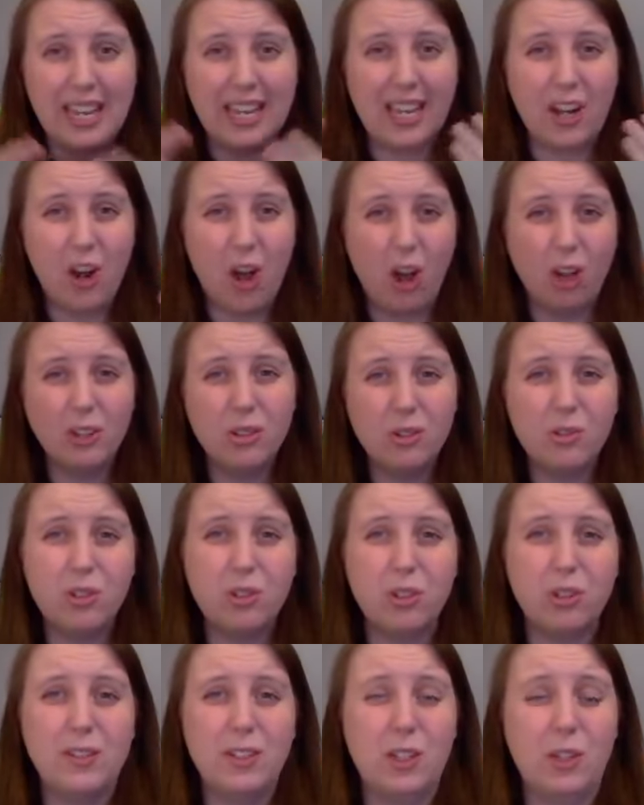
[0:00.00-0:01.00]
it can also
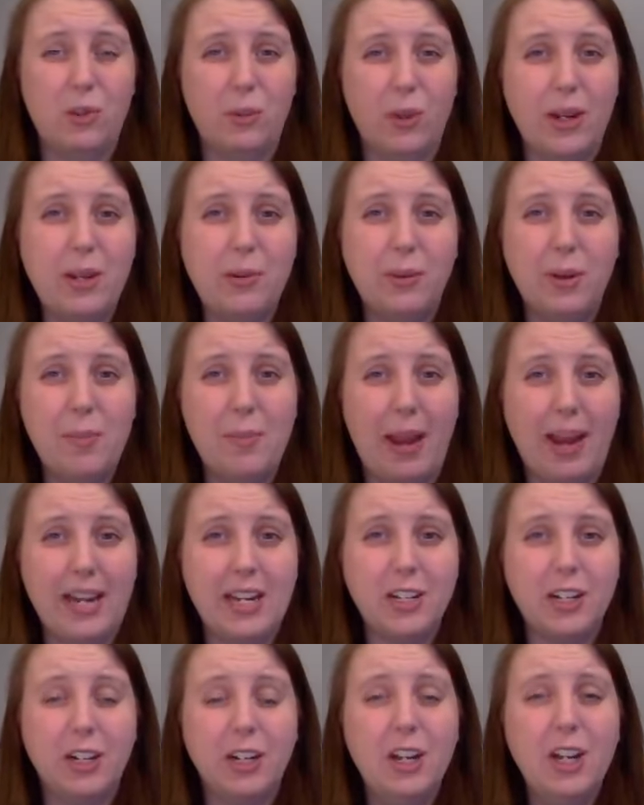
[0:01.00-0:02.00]
serve as a great
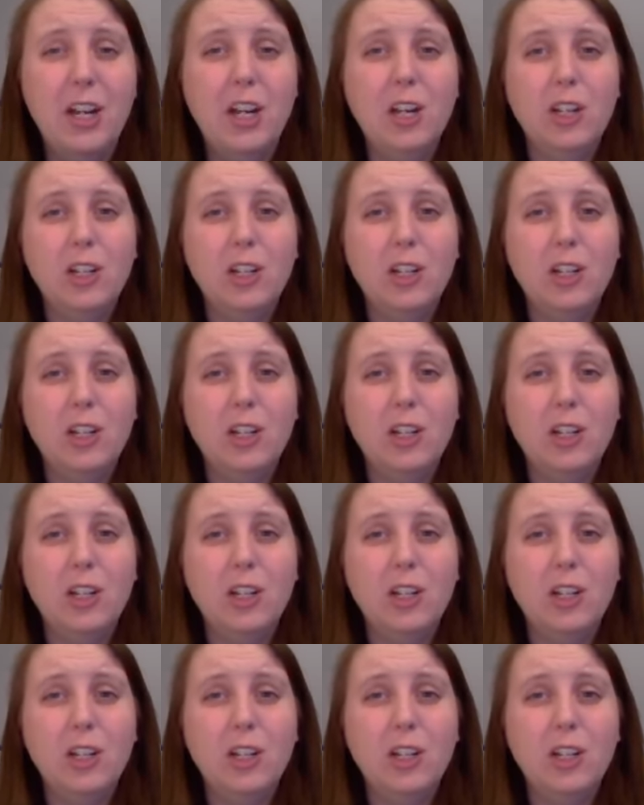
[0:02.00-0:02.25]
reminder